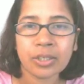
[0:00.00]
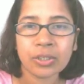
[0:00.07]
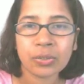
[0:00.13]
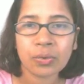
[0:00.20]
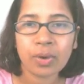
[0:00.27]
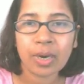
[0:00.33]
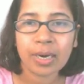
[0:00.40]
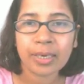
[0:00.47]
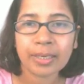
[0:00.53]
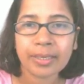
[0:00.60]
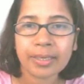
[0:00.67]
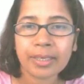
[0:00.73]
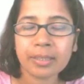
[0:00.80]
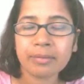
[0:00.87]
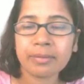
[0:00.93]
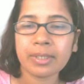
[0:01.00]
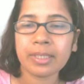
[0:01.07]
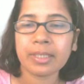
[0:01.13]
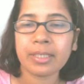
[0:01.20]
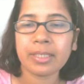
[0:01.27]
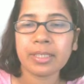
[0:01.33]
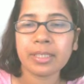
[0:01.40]
So 100
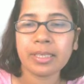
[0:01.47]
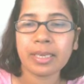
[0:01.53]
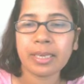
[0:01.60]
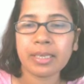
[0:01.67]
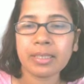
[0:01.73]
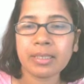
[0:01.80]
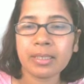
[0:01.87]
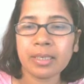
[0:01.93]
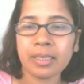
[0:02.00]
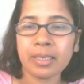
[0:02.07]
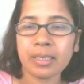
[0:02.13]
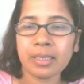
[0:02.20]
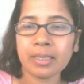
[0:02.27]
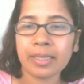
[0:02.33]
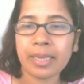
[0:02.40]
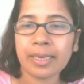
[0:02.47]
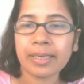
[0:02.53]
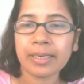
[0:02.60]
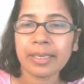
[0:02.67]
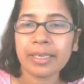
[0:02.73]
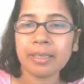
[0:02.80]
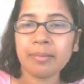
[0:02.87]
vertices
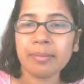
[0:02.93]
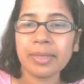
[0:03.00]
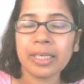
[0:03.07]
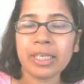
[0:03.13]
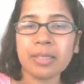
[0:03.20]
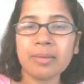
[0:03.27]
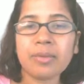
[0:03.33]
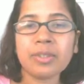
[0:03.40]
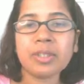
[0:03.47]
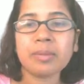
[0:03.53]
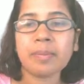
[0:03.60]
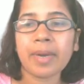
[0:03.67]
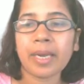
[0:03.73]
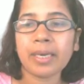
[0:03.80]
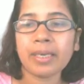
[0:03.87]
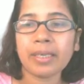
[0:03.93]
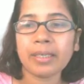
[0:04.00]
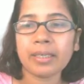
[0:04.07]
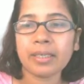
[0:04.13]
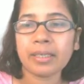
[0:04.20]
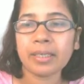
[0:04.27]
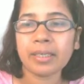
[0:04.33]
then in minimum
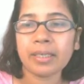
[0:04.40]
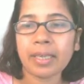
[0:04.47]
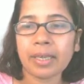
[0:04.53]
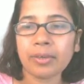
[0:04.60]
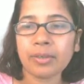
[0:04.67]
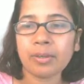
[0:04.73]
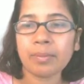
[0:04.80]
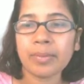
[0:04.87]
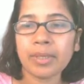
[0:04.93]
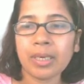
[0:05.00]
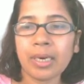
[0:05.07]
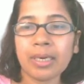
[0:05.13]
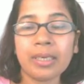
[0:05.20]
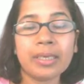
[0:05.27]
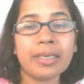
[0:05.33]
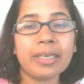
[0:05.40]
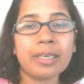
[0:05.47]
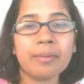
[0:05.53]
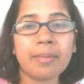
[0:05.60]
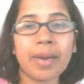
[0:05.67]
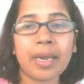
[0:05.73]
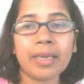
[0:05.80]
spanning tree there will be
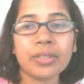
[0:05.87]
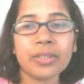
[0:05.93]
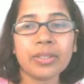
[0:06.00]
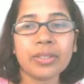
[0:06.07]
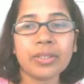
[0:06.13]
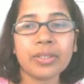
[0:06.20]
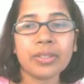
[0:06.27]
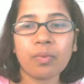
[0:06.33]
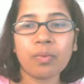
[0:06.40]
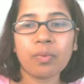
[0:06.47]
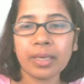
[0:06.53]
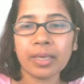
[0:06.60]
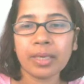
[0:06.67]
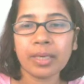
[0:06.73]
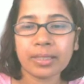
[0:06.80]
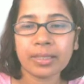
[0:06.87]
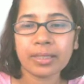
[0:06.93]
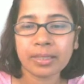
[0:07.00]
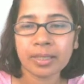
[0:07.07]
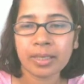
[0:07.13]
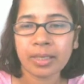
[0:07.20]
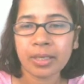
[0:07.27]
100 minus 1
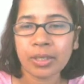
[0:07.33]
edges.